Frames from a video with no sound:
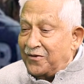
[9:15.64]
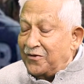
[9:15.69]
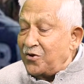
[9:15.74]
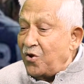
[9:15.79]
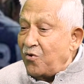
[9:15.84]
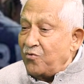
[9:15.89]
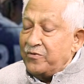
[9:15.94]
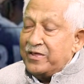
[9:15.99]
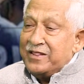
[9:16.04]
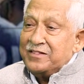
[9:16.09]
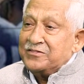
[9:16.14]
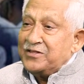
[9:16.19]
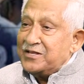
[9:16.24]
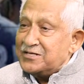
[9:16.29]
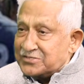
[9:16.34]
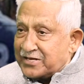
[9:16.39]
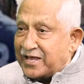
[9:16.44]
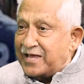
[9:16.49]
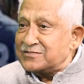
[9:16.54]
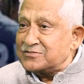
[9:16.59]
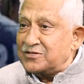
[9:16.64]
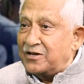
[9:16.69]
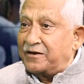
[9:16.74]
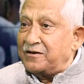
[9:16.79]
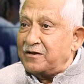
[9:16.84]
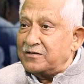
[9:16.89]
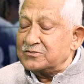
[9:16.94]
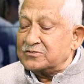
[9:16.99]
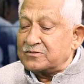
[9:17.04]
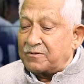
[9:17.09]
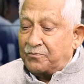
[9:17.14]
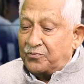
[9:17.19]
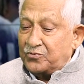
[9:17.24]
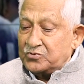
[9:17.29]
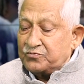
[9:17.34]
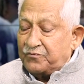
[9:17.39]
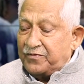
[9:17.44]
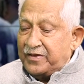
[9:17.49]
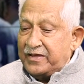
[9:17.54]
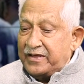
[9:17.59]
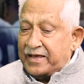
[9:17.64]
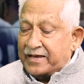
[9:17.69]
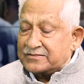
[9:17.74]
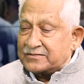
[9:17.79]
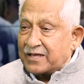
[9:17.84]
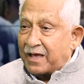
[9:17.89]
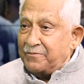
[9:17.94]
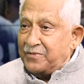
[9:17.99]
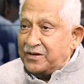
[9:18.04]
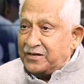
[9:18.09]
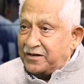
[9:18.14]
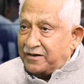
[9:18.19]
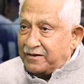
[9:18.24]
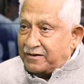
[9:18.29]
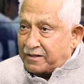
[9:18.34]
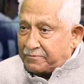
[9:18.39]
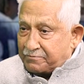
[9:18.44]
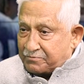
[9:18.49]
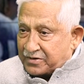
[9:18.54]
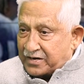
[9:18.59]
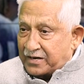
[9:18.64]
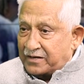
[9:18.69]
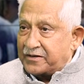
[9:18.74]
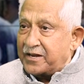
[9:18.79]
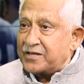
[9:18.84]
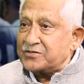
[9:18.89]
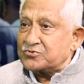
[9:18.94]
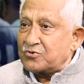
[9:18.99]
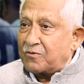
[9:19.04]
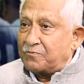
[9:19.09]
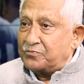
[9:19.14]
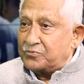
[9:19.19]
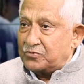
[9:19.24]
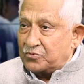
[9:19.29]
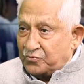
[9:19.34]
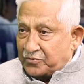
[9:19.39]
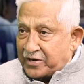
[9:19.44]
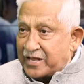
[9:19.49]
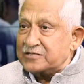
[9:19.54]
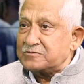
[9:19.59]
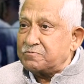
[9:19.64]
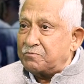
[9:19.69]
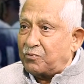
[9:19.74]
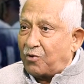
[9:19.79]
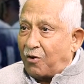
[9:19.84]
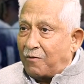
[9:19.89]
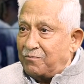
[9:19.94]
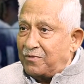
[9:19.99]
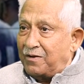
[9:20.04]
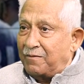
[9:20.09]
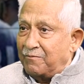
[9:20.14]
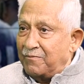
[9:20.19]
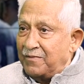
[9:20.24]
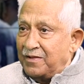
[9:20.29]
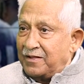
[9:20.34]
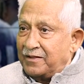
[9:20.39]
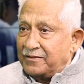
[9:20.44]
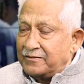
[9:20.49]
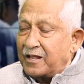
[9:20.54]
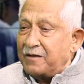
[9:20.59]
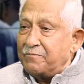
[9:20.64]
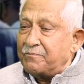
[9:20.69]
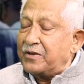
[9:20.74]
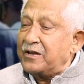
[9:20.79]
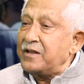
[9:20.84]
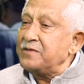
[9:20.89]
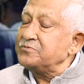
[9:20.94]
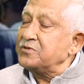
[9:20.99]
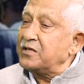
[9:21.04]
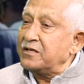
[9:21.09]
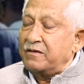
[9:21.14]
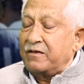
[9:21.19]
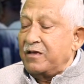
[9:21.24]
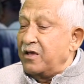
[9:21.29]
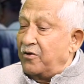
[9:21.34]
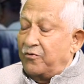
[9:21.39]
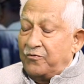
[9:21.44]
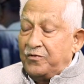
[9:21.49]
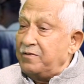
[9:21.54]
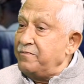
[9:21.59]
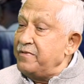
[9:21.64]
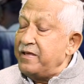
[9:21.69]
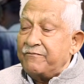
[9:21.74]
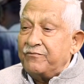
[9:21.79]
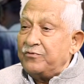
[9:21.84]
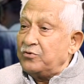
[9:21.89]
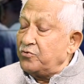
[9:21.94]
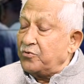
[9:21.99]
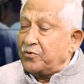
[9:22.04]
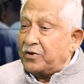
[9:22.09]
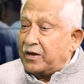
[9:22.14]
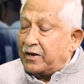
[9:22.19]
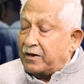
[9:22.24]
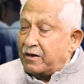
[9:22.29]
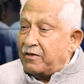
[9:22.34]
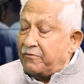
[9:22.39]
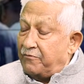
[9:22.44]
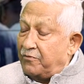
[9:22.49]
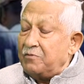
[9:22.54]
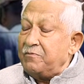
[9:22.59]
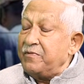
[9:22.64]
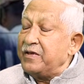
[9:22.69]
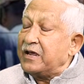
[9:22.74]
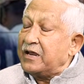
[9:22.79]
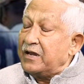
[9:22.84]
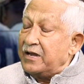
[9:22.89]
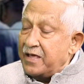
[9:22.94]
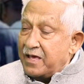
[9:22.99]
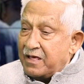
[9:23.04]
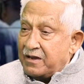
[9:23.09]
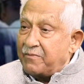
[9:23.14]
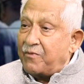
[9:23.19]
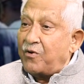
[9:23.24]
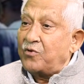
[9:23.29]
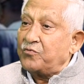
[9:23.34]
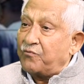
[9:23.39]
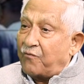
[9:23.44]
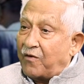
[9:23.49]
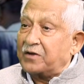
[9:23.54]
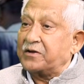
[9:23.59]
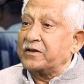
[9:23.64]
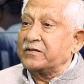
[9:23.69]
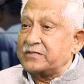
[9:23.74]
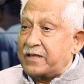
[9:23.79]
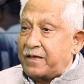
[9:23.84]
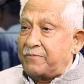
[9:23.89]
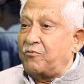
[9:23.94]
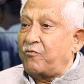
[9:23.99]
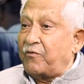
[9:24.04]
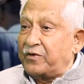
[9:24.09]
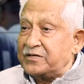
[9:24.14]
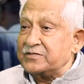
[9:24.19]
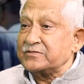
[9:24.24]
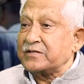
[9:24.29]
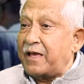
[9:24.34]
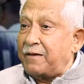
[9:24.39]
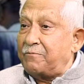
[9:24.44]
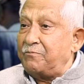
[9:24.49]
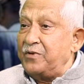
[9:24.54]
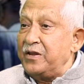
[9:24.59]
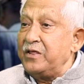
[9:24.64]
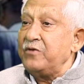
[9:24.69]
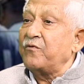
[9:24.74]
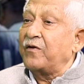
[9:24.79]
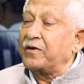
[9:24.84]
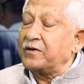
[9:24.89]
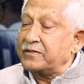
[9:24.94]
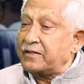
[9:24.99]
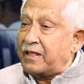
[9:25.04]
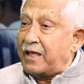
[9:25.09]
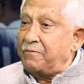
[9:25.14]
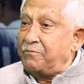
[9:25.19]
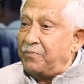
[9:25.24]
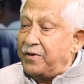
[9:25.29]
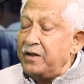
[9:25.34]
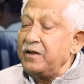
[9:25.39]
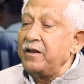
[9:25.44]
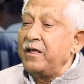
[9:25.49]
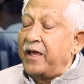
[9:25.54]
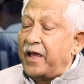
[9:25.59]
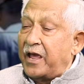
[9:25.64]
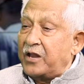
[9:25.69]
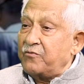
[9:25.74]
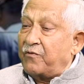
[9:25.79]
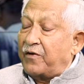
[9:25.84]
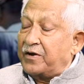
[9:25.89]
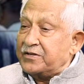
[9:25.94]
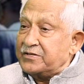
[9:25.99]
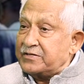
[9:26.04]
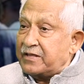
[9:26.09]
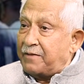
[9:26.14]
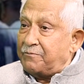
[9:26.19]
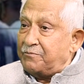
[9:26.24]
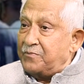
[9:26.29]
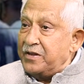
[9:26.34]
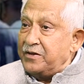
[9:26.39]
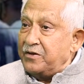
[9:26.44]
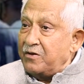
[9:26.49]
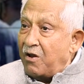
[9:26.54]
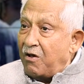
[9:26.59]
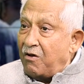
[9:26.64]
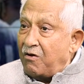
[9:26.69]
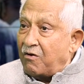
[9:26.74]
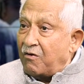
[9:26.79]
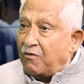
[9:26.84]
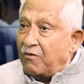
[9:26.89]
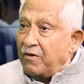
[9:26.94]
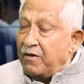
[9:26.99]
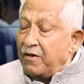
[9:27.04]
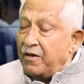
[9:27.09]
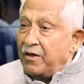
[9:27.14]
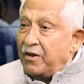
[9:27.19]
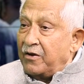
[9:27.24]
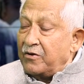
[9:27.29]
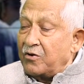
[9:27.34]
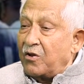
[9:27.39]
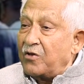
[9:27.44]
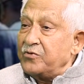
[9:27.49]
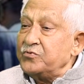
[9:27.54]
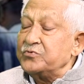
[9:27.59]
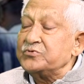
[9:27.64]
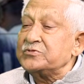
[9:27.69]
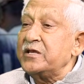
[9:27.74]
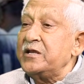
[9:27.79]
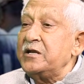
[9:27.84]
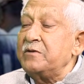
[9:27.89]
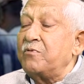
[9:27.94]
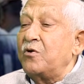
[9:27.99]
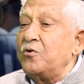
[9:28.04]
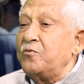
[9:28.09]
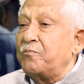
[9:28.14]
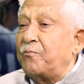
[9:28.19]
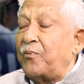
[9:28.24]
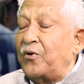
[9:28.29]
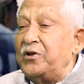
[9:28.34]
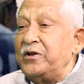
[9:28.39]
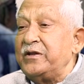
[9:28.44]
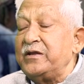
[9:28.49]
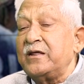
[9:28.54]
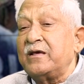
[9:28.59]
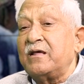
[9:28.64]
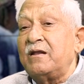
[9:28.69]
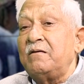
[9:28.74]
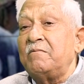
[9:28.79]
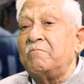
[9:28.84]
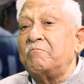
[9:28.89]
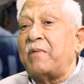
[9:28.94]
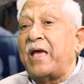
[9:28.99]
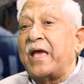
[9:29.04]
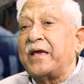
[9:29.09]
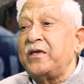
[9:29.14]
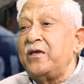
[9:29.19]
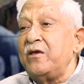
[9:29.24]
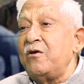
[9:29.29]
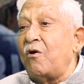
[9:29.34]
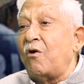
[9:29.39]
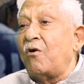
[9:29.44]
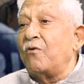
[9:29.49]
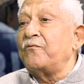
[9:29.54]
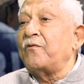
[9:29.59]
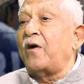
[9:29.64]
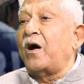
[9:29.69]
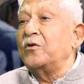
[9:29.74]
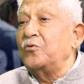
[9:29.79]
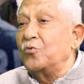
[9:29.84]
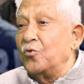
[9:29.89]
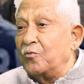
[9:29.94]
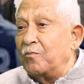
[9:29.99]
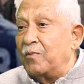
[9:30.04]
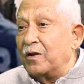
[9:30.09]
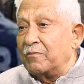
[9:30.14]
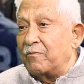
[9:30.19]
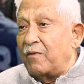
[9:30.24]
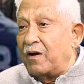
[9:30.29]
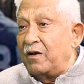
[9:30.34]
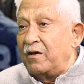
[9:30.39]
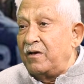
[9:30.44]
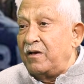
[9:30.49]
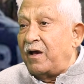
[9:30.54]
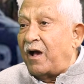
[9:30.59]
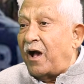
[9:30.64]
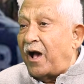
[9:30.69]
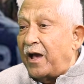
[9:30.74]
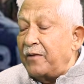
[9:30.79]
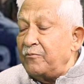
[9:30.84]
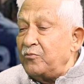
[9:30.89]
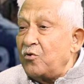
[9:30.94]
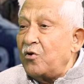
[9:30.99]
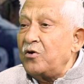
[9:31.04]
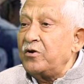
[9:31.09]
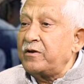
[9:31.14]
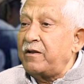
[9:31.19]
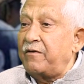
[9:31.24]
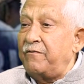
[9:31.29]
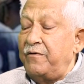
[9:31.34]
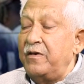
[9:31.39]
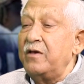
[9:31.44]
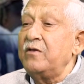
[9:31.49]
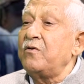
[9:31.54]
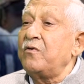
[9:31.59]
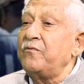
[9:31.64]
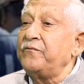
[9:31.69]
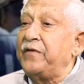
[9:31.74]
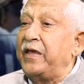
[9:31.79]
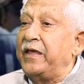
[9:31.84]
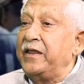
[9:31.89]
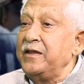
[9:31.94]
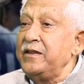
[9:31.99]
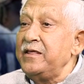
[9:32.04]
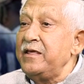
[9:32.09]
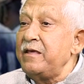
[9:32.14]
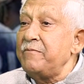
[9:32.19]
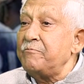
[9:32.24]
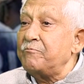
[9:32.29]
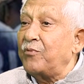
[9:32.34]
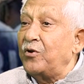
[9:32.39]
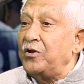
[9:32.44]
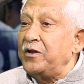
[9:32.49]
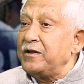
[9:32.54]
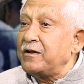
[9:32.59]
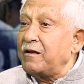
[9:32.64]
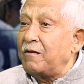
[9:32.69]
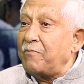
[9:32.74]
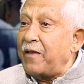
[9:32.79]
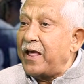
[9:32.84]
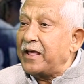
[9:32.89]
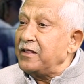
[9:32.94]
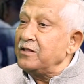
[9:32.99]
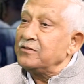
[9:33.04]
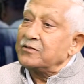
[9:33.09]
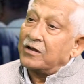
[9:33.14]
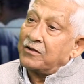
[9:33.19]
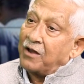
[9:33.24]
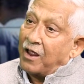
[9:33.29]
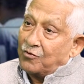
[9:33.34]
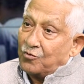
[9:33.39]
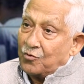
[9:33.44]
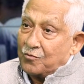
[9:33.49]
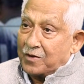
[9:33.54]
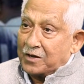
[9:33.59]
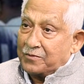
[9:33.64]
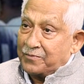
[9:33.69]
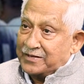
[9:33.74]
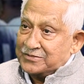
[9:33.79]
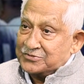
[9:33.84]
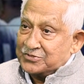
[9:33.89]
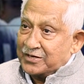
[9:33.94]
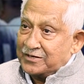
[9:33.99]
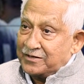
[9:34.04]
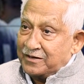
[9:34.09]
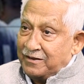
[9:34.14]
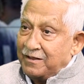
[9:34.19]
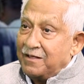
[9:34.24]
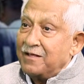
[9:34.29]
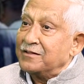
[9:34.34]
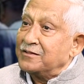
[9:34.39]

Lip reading: Now, in this case, let us suppose we examine it in the context of today's problem, then perhaps we will be able to be clear about what is happening, what has happened, and what is happening now. Now, you said about political backing of Alok Verma. I am not aware of any political backing that Alok Verma is getting.